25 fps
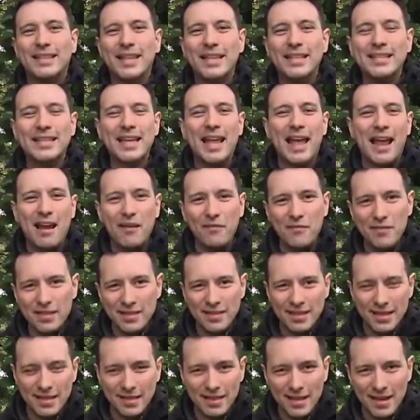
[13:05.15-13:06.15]
that's
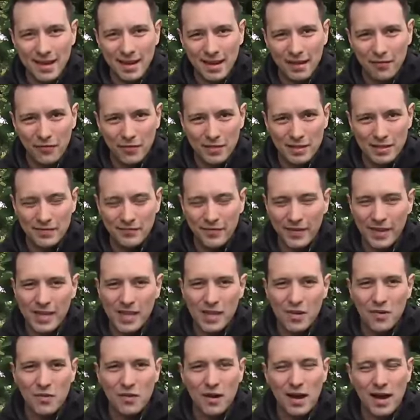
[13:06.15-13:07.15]
everything that I got for this
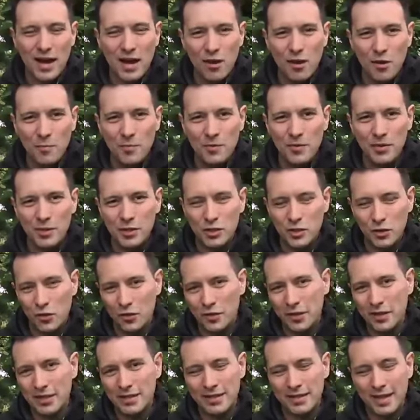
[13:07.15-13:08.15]
video. I hope you
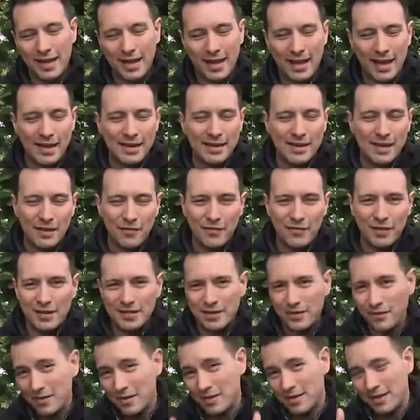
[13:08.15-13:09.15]
enjoyed it. Again, if yes,
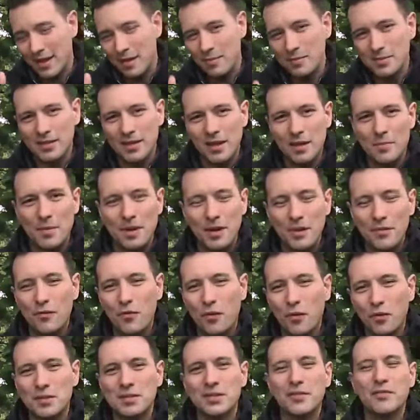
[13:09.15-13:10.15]
give it a thumbs up. And of
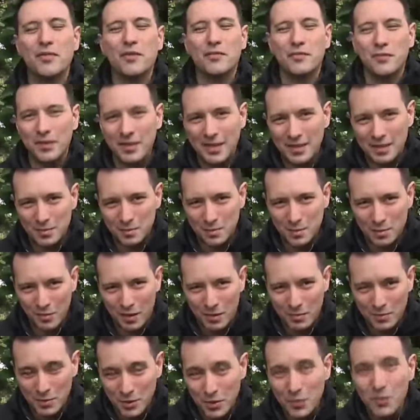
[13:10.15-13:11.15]
course, if you have not yet
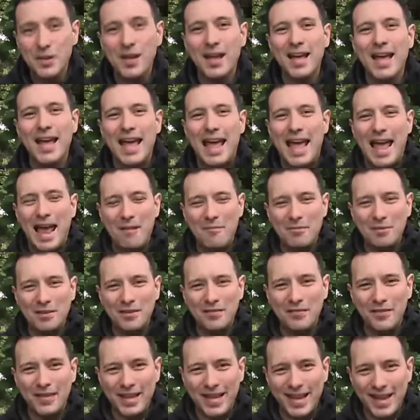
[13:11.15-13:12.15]
subscribed to M R
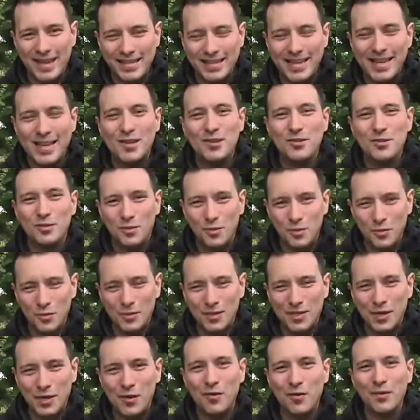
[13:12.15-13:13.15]
T V yet, do
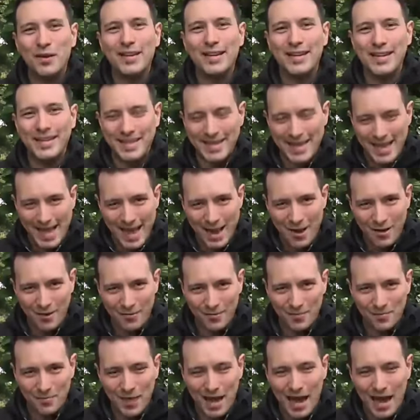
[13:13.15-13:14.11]
so now.